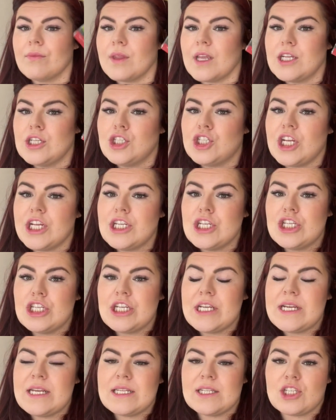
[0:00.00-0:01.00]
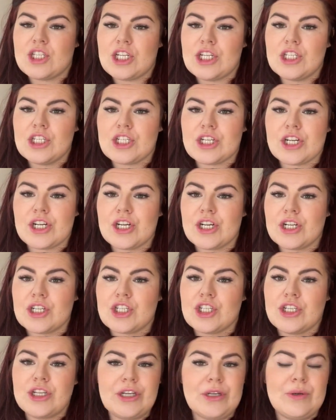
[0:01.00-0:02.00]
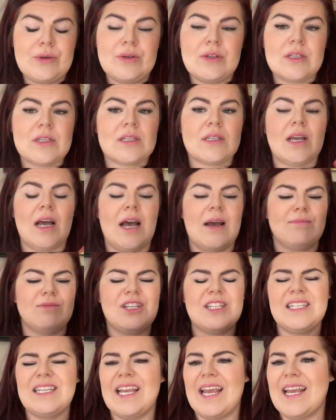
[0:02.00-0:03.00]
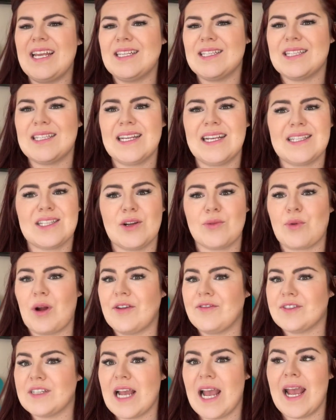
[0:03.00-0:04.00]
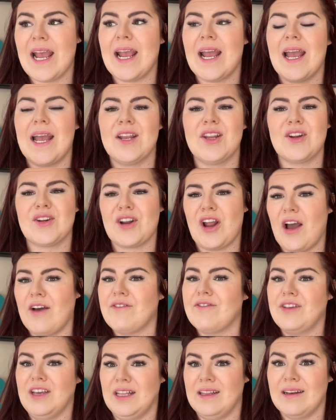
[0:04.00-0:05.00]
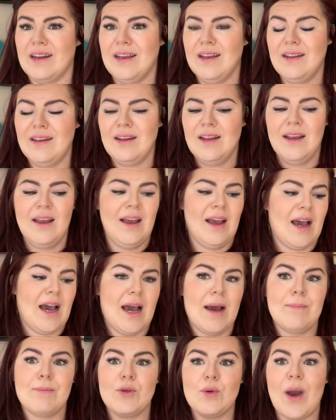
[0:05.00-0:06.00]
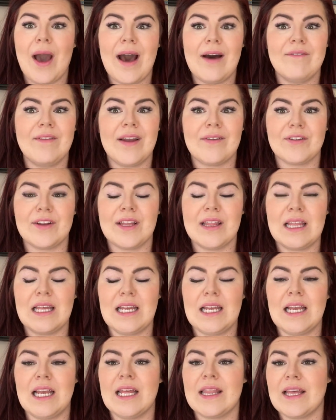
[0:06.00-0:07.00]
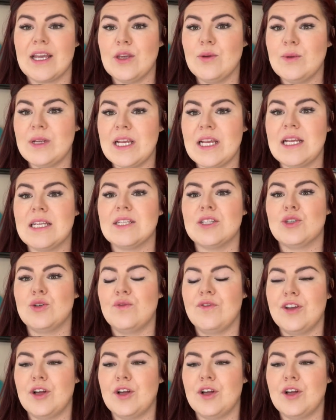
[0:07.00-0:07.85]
ginger chews, just in case it's a rough day and you're not feeling it. You have everything that you need to feel